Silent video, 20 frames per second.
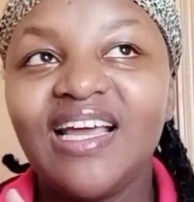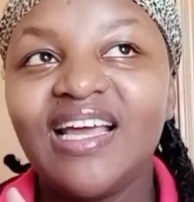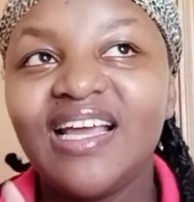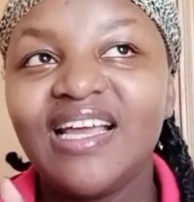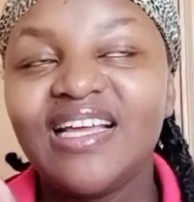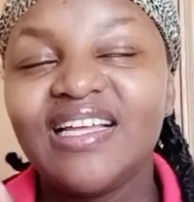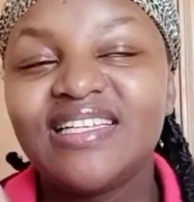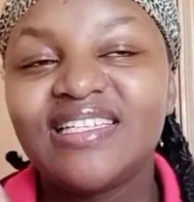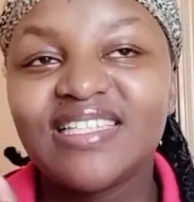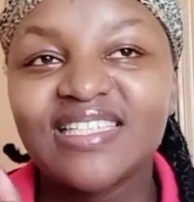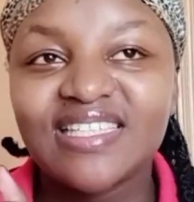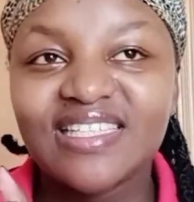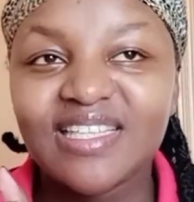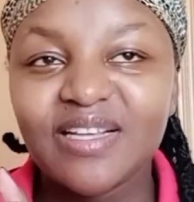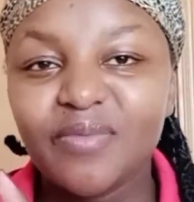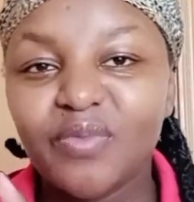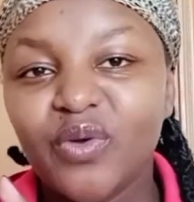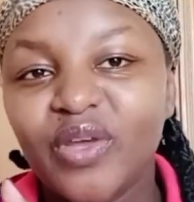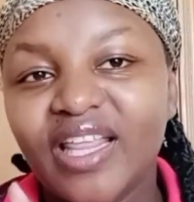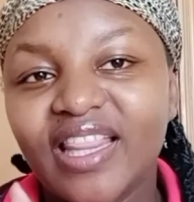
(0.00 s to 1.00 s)
It is
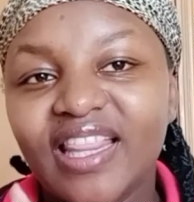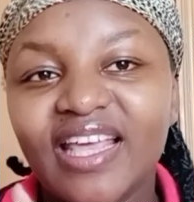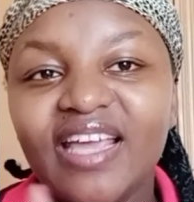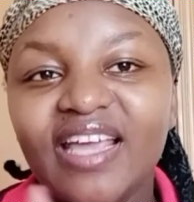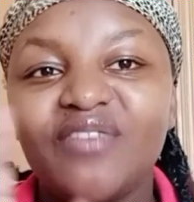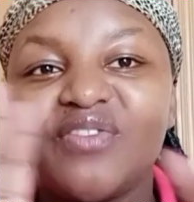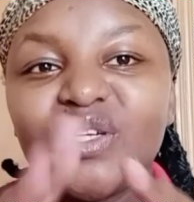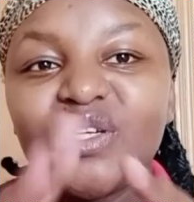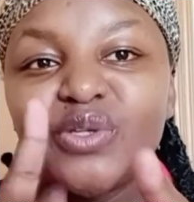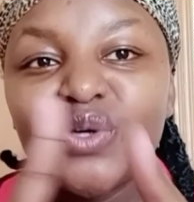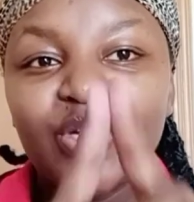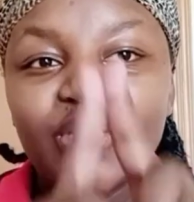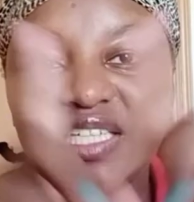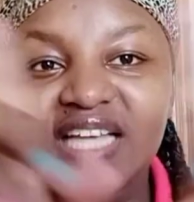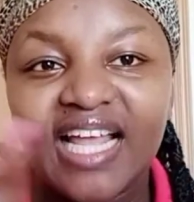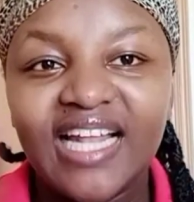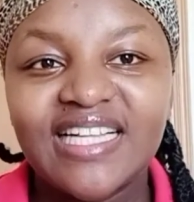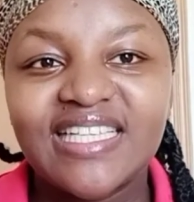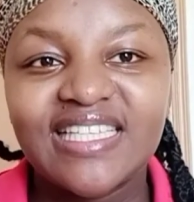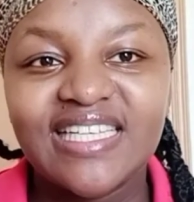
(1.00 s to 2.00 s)
somewhere there. If I don't,
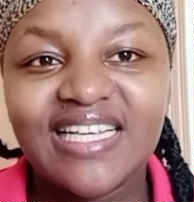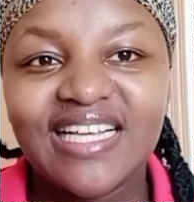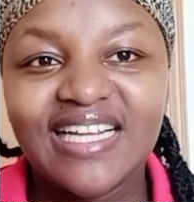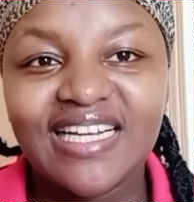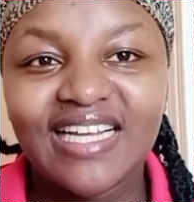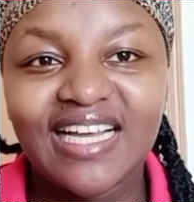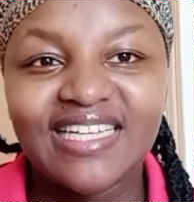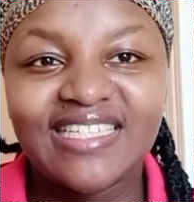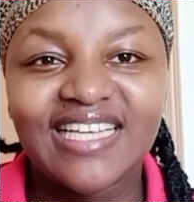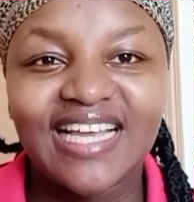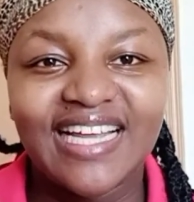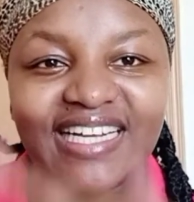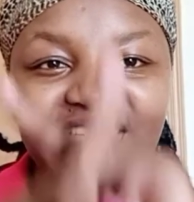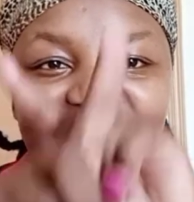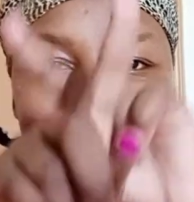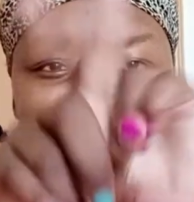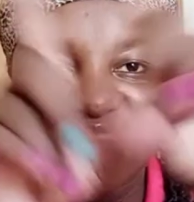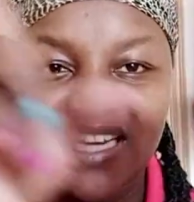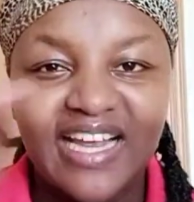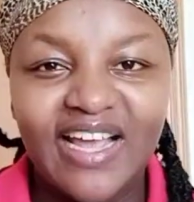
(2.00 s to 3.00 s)
I'll attach
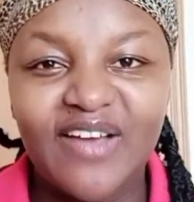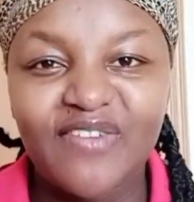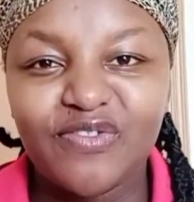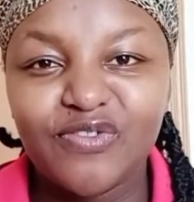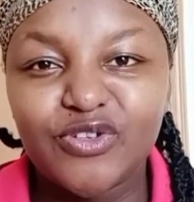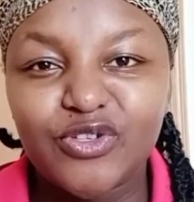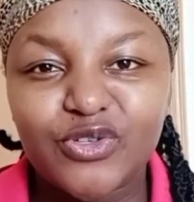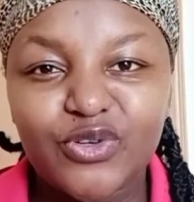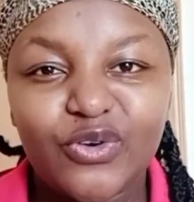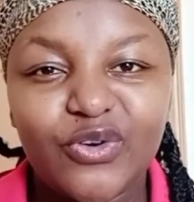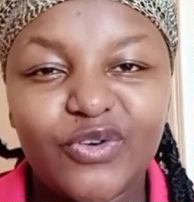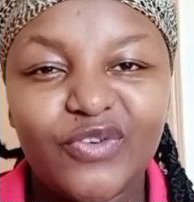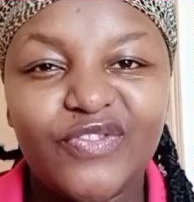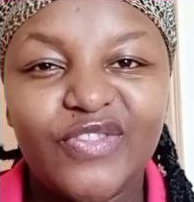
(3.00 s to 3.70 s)
a photo